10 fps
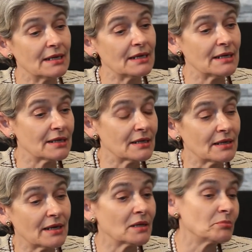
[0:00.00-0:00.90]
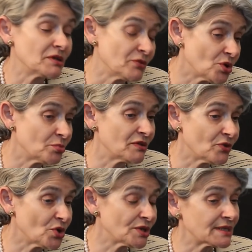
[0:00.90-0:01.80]

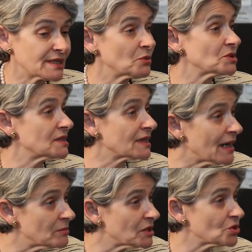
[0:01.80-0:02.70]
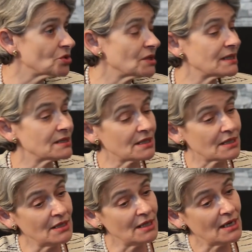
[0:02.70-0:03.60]
Before that I was in Cameroon, and
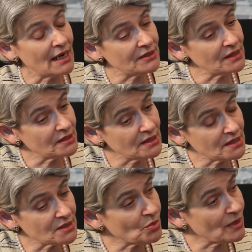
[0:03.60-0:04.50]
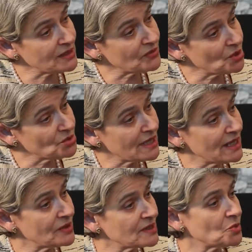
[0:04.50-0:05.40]
I think this is one of those
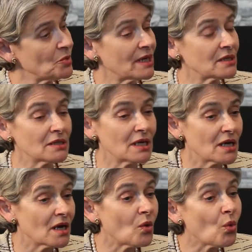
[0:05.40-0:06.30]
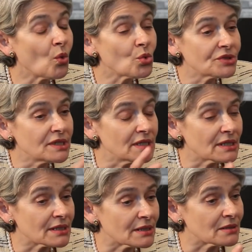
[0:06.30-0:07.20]
areas where all
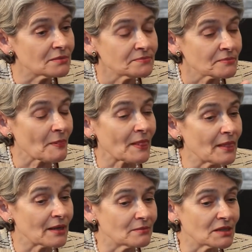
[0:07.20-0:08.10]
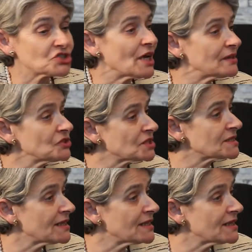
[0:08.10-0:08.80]
the challenges